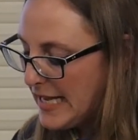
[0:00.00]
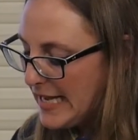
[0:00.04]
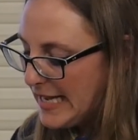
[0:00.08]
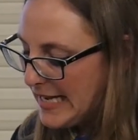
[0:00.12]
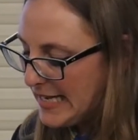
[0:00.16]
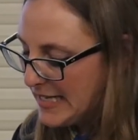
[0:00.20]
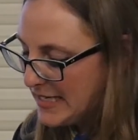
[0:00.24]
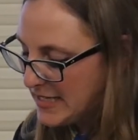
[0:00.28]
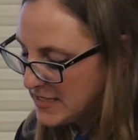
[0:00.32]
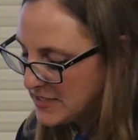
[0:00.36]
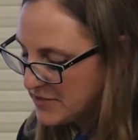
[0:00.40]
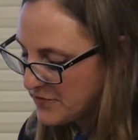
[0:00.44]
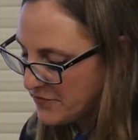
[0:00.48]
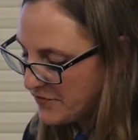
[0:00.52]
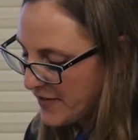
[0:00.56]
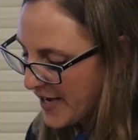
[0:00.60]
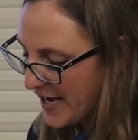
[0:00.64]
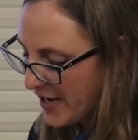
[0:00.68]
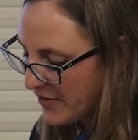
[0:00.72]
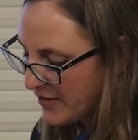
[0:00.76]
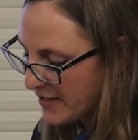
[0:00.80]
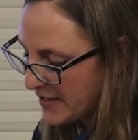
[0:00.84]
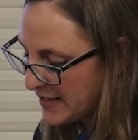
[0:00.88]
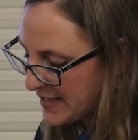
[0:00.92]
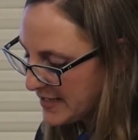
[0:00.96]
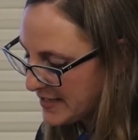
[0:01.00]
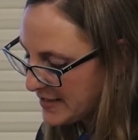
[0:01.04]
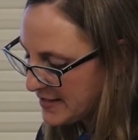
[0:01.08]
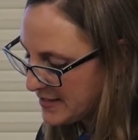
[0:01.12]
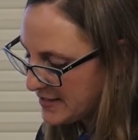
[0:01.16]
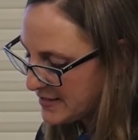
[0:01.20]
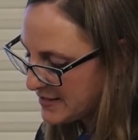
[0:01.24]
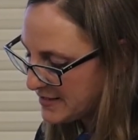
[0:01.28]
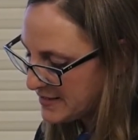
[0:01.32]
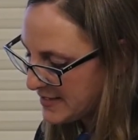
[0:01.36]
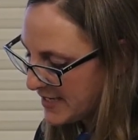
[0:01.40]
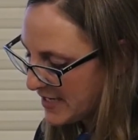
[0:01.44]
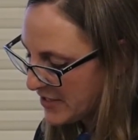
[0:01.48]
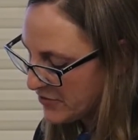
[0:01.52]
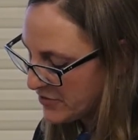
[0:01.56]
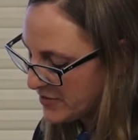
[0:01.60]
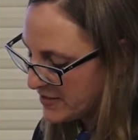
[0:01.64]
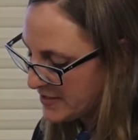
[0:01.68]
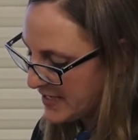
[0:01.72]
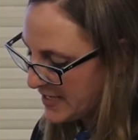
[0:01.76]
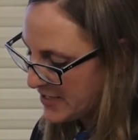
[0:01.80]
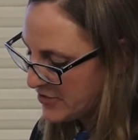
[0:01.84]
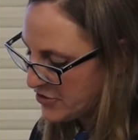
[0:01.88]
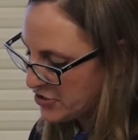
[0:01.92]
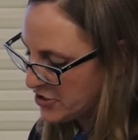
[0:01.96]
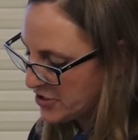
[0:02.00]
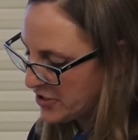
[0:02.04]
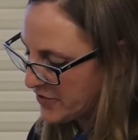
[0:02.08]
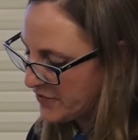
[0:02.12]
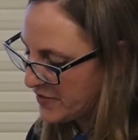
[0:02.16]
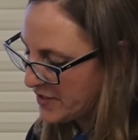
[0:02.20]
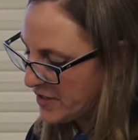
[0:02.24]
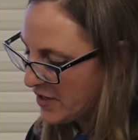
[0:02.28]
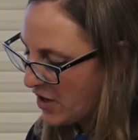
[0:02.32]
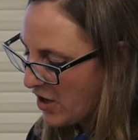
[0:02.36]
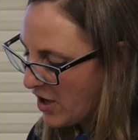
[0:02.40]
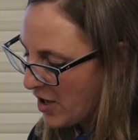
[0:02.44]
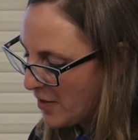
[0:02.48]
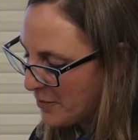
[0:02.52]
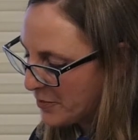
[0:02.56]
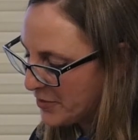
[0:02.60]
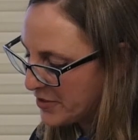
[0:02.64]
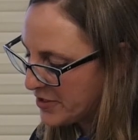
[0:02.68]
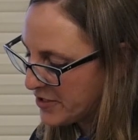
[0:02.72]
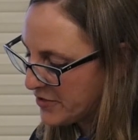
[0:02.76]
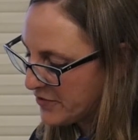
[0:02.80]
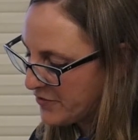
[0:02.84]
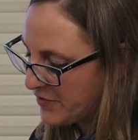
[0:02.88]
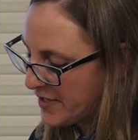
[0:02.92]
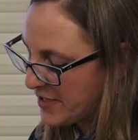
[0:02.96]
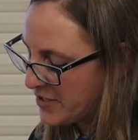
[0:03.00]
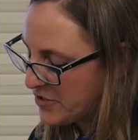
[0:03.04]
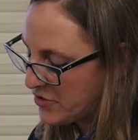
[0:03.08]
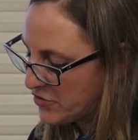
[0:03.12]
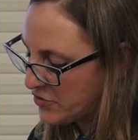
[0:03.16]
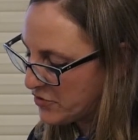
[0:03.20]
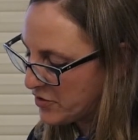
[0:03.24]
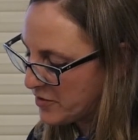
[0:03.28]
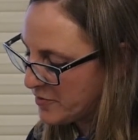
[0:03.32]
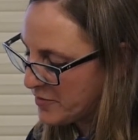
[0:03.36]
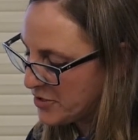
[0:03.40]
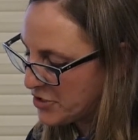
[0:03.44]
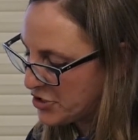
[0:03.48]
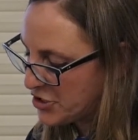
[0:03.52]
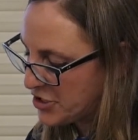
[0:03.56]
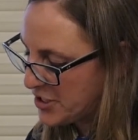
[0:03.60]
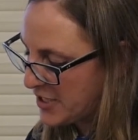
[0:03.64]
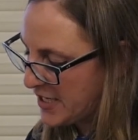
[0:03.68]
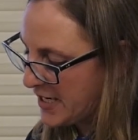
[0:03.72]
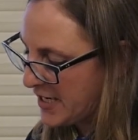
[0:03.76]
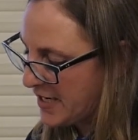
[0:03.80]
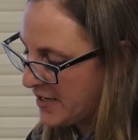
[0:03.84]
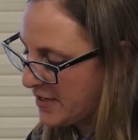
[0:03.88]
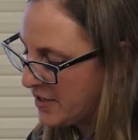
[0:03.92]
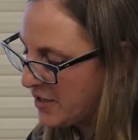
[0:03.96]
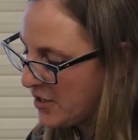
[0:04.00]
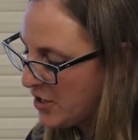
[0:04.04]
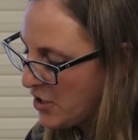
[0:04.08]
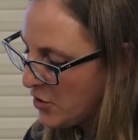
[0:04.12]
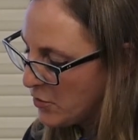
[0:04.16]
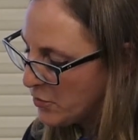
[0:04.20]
It is verily this degradation of the operative into a machine,